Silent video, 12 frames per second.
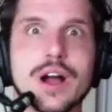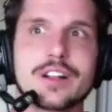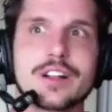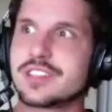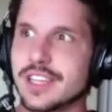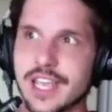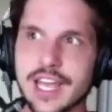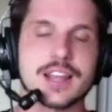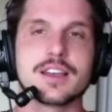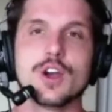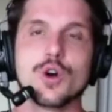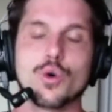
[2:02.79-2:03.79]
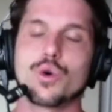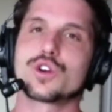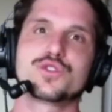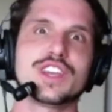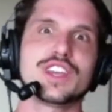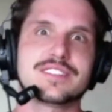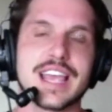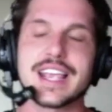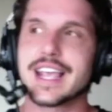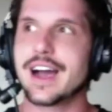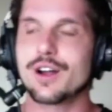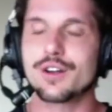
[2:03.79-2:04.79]
to getting orders via
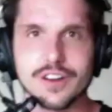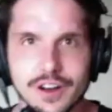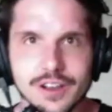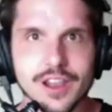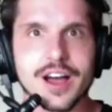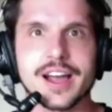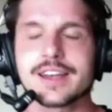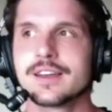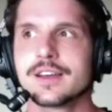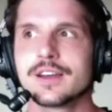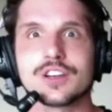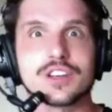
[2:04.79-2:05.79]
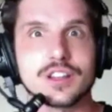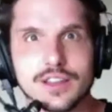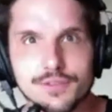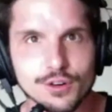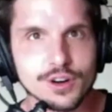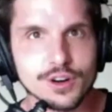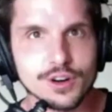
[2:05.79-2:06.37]
takeout and online and delivery.